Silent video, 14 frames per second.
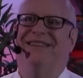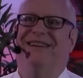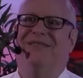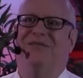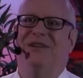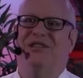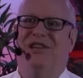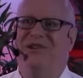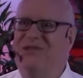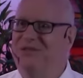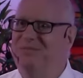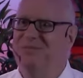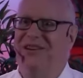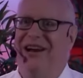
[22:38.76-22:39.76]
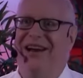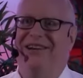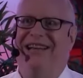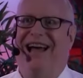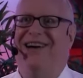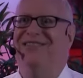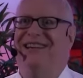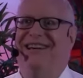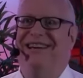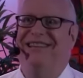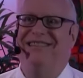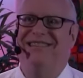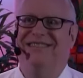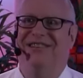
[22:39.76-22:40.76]
We don't pray loudly
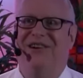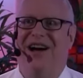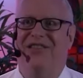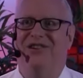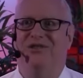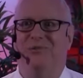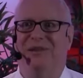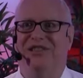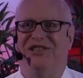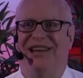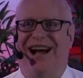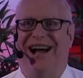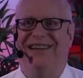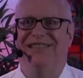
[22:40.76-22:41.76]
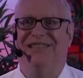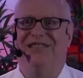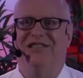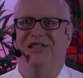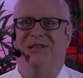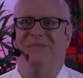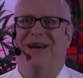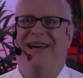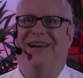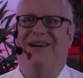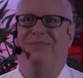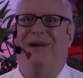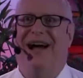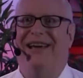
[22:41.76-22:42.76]
so others will be shocked and disturbed by our
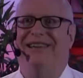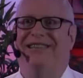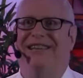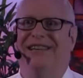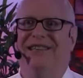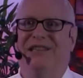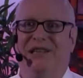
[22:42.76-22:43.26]
piety.